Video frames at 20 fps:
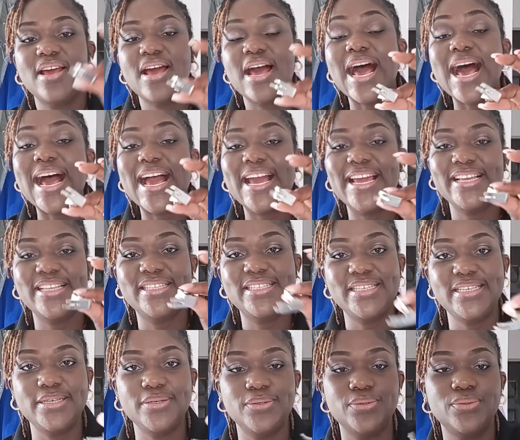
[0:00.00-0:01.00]

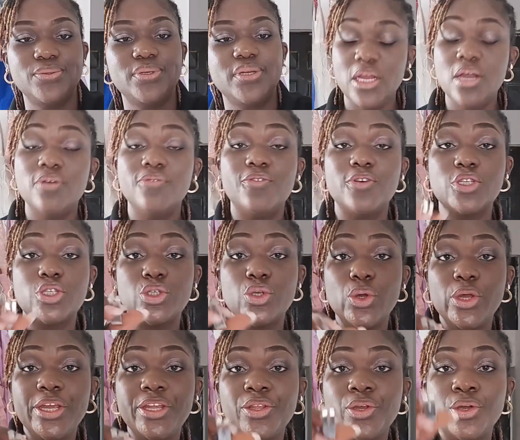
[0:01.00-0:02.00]
ideal for
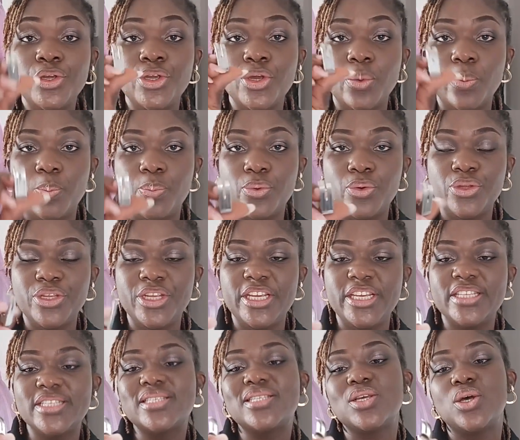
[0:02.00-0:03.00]
sewing on your
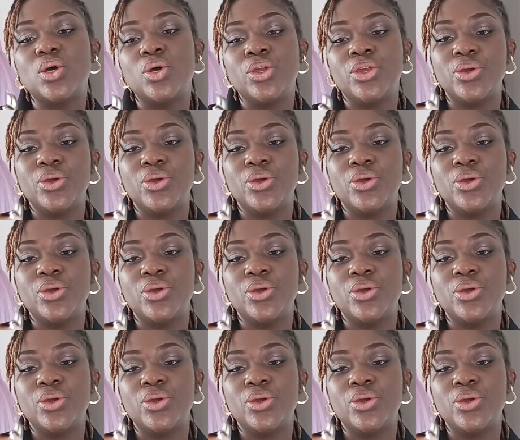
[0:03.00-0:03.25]
bonings on your